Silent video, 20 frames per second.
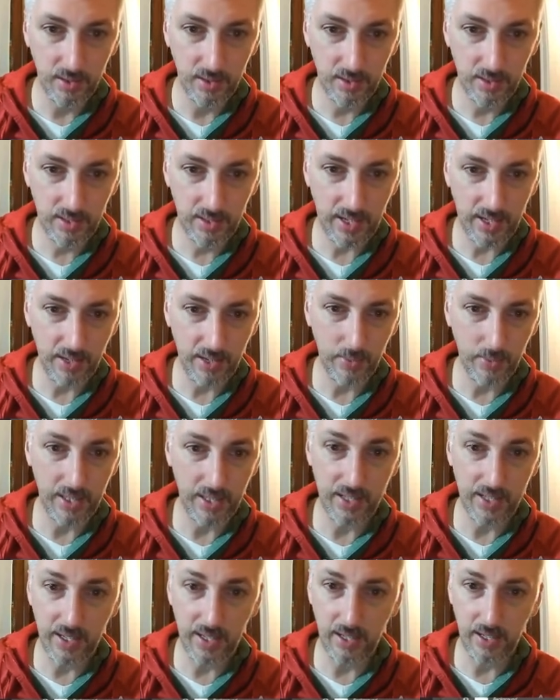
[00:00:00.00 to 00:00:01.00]
kind of
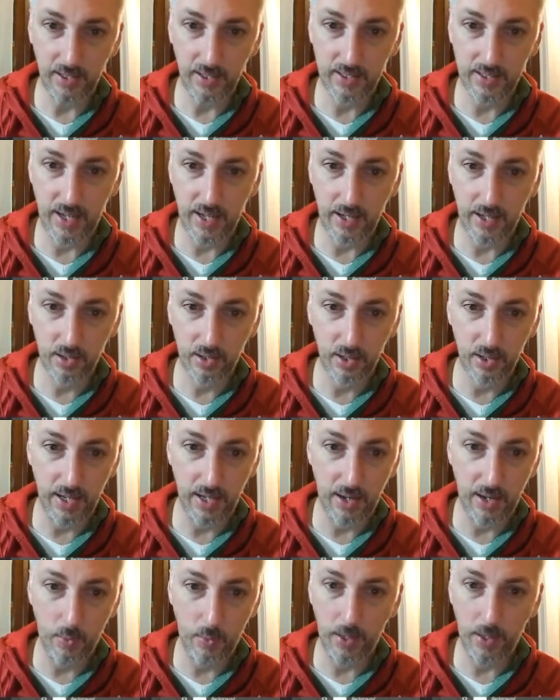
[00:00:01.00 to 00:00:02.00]
ridiculous actually
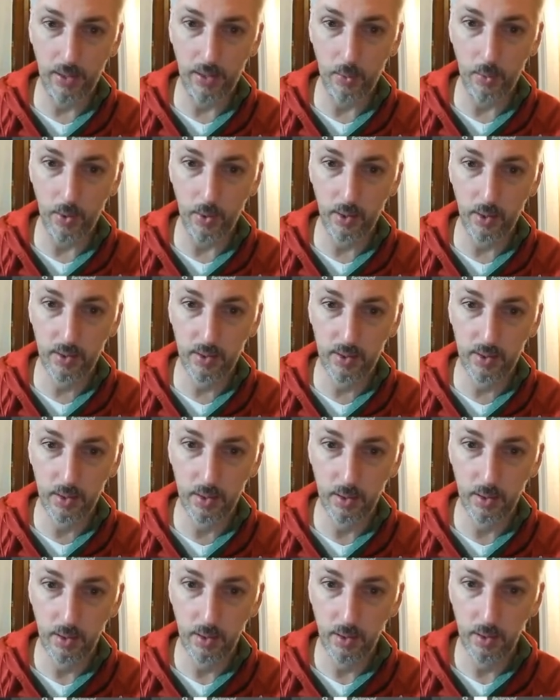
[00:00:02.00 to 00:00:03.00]
how well it works.
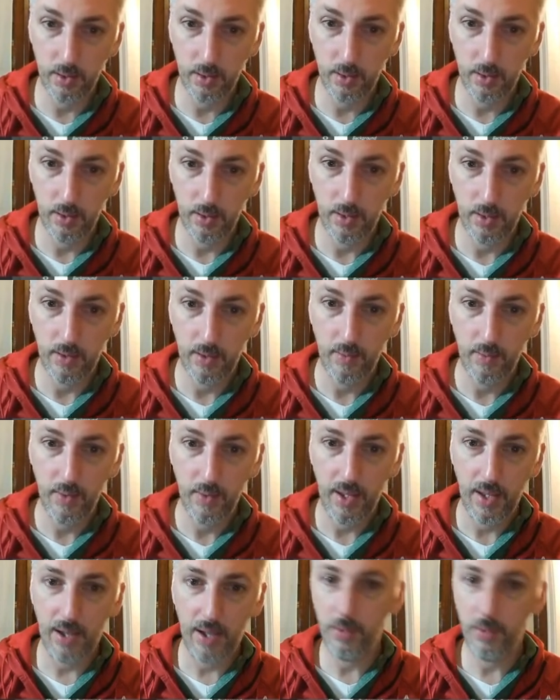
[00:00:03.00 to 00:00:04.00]

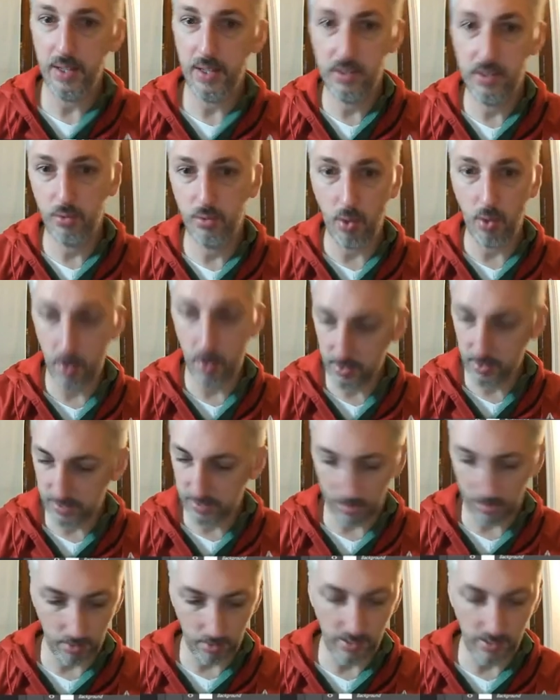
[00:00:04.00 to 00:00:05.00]
How these drawings that
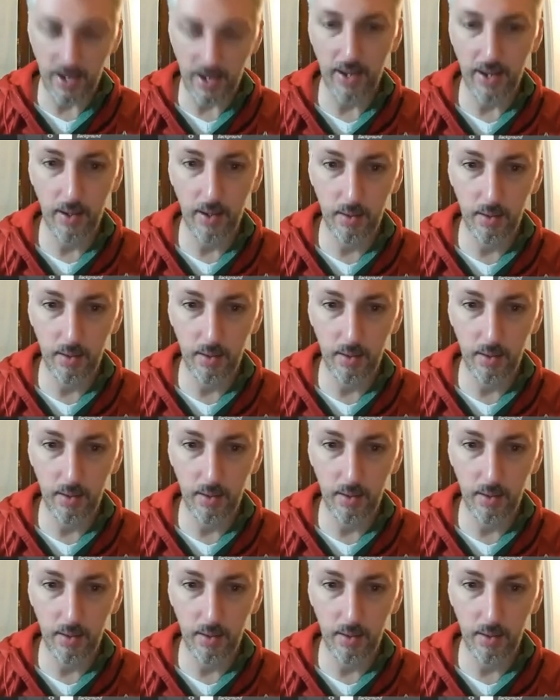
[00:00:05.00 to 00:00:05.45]
are not,